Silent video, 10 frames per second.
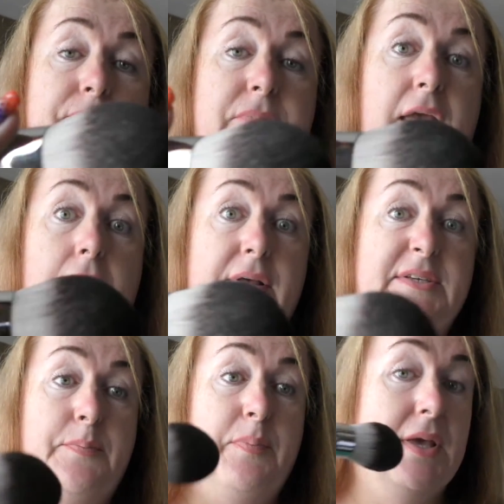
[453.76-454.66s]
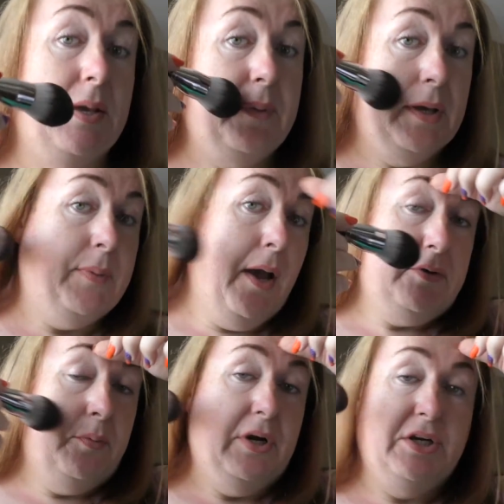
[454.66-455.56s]
yeah, that's a big, big
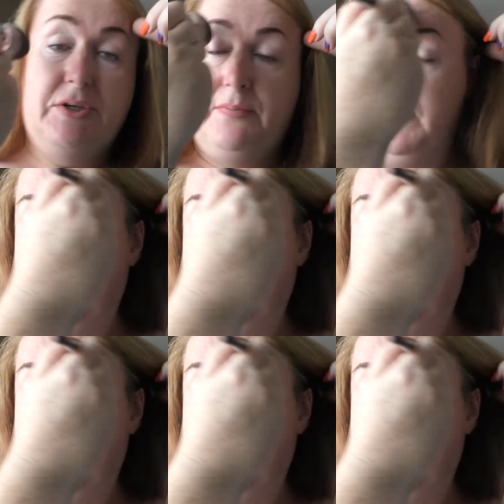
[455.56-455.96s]
powder brush.